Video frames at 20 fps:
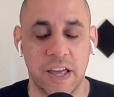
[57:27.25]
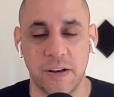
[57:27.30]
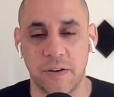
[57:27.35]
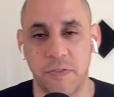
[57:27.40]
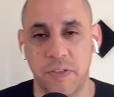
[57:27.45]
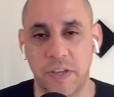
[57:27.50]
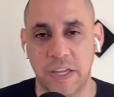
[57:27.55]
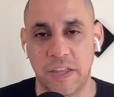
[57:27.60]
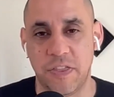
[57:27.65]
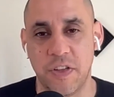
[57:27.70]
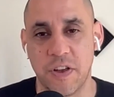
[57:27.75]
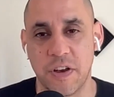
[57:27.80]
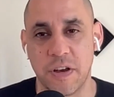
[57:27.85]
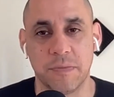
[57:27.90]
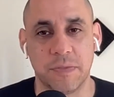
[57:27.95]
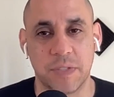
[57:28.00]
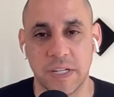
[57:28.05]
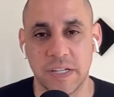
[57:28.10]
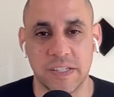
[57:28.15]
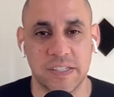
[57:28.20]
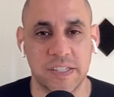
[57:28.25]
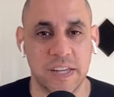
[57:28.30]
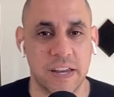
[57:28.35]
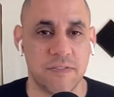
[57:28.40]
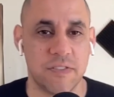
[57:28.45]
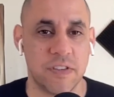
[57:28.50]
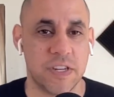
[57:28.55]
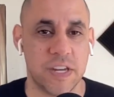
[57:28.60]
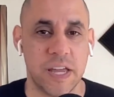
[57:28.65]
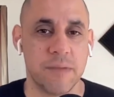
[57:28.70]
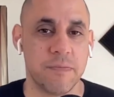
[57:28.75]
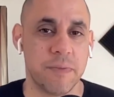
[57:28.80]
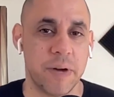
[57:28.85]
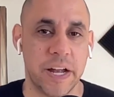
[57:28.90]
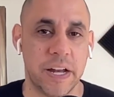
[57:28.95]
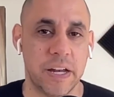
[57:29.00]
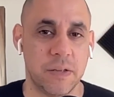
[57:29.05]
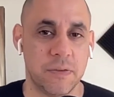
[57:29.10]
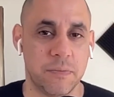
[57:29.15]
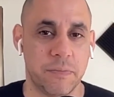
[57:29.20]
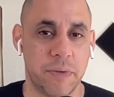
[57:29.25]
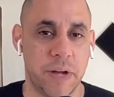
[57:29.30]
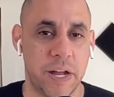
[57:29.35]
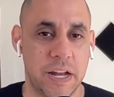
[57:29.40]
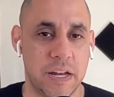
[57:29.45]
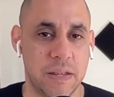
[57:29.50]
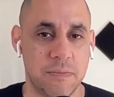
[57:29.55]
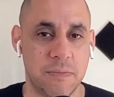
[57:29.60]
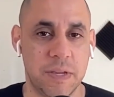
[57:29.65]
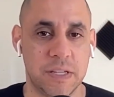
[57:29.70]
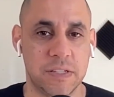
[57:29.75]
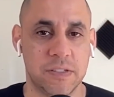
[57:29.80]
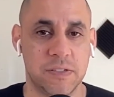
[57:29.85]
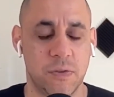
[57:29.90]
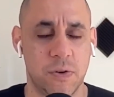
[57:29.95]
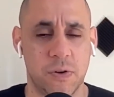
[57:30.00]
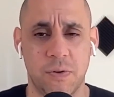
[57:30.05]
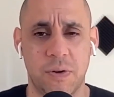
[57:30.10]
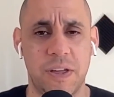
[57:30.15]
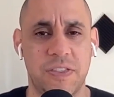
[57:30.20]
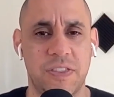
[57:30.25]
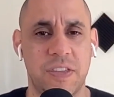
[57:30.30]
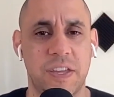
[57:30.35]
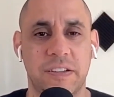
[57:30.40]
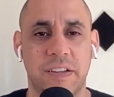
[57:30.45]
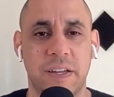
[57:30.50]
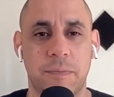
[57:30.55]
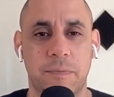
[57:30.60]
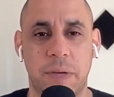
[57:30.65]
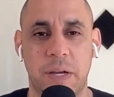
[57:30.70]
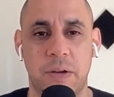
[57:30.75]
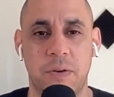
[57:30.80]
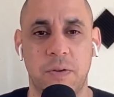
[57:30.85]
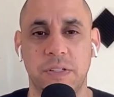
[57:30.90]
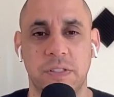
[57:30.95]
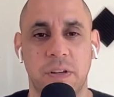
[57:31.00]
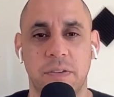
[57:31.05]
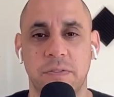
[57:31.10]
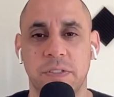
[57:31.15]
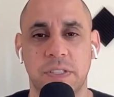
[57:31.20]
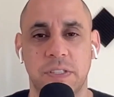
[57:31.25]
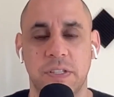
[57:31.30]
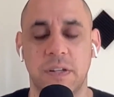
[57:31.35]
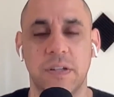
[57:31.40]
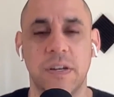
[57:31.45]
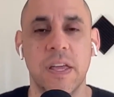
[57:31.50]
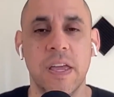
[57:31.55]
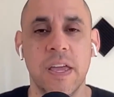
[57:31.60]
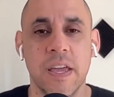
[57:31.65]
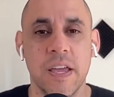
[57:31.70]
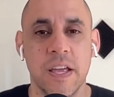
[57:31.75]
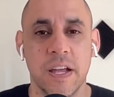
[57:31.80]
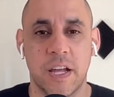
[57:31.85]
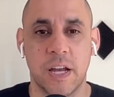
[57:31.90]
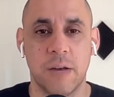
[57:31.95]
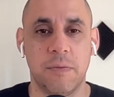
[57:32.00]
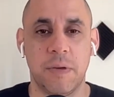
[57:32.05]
I don't think Ethereum's going to save the day by any means, nor do I think like Bitcoin's all of a sudden going